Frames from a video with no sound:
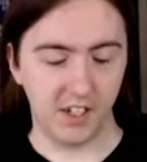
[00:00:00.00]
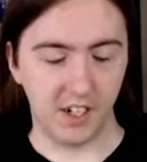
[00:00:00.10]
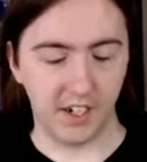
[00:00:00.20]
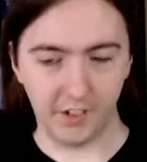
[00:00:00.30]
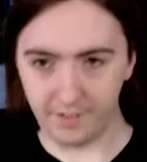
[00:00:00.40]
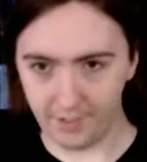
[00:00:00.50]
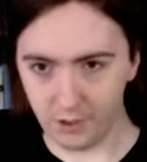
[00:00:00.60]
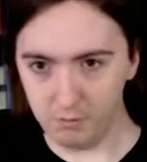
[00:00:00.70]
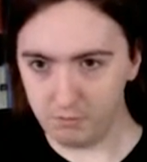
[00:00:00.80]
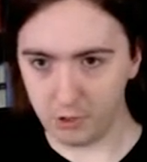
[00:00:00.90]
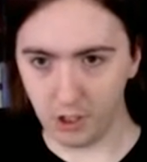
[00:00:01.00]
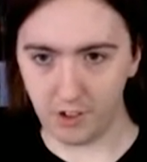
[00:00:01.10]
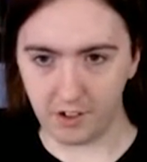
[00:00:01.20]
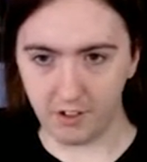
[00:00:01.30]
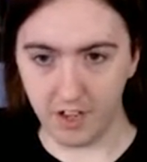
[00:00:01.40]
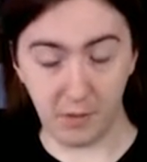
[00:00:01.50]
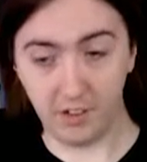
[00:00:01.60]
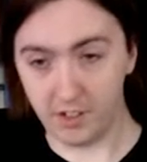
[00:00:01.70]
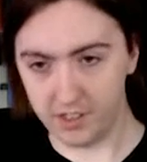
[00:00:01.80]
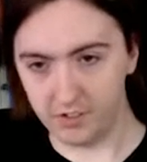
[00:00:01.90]
I know the film got a lot of crap, so
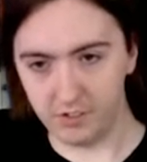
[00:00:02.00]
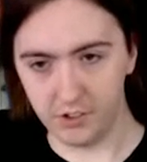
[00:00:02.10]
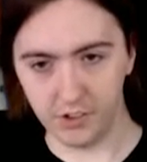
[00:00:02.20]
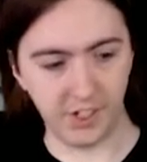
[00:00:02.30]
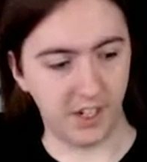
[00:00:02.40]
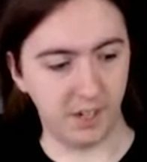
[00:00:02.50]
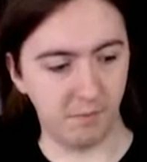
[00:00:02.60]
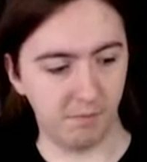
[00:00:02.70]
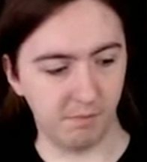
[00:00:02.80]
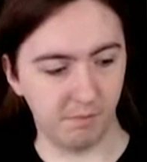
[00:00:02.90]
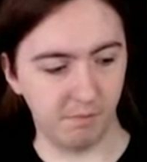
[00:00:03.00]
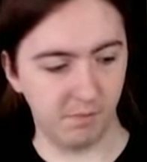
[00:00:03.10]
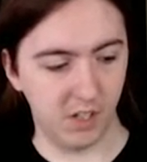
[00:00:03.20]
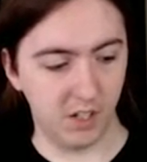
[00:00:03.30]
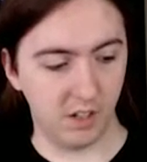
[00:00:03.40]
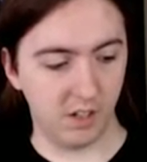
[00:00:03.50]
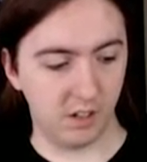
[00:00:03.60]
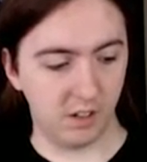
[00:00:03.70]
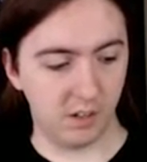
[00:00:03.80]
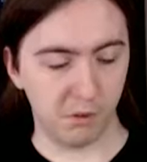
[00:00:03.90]
I enjoyed it.
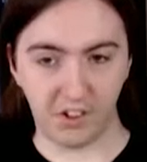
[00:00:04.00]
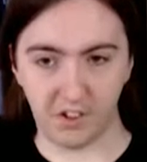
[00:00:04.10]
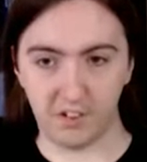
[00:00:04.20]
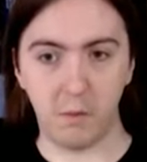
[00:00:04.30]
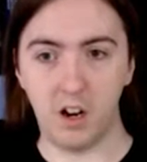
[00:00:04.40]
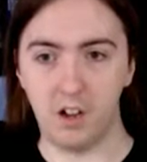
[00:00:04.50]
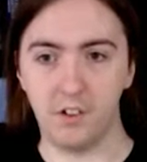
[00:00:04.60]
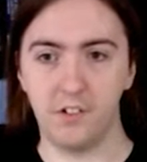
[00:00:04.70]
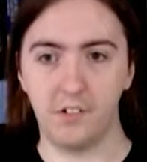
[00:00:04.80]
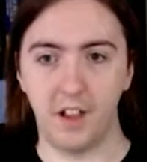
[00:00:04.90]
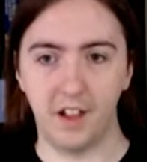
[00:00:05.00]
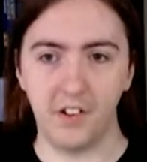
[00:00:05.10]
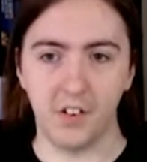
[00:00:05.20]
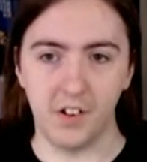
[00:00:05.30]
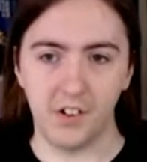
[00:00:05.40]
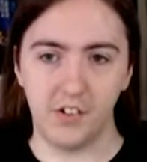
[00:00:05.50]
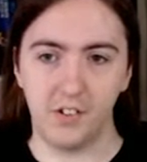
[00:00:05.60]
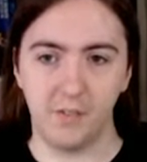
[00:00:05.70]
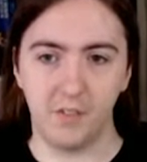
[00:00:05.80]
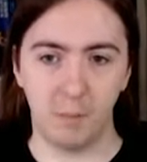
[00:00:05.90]
Princess of Mars, that series,
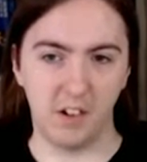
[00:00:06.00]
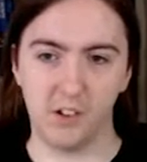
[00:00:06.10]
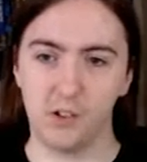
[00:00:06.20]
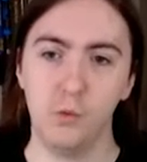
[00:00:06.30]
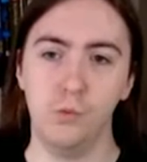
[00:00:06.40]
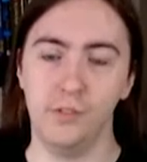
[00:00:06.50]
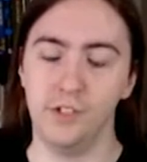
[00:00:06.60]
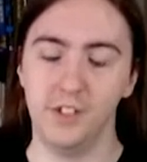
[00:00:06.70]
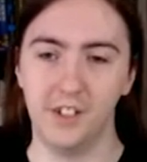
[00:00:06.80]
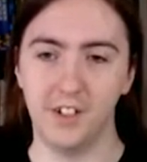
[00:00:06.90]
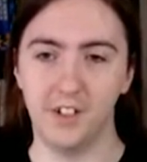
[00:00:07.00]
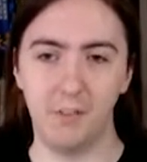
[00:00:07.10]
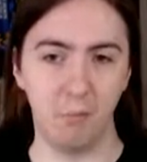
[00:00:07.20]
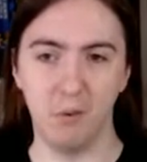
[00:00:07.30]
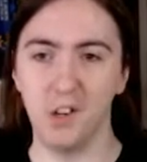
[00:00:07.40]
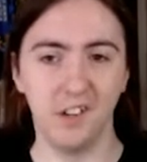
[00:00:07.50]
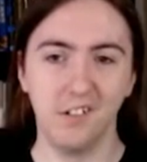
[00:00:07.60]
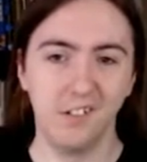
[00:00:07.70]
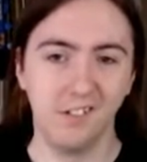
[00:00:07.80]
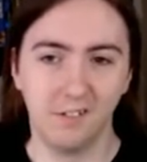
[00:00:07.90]
the Bassoon series, brilliant
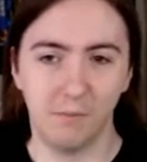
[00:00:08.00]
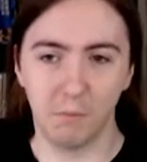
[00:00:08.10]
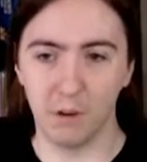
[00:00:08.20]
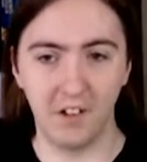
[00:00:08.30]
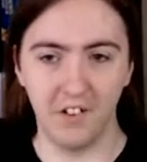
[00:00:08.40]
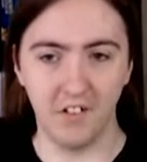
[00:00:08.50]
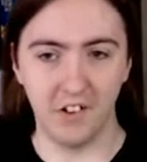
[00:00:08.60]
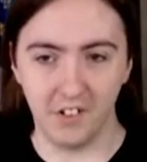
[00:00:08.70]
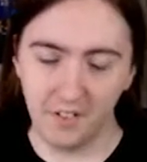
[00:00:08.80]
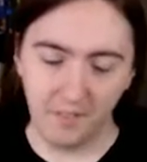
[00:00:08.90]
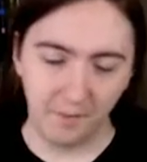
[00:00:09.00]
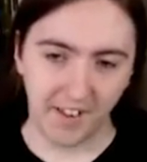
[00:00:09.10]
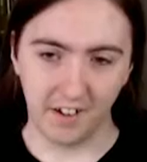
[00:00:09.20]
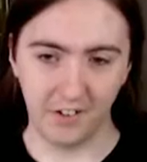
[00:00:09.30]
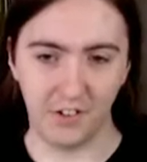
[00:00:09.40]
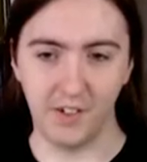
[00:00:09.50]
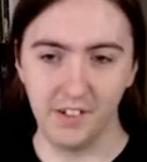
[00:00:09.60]
series, lots of fun.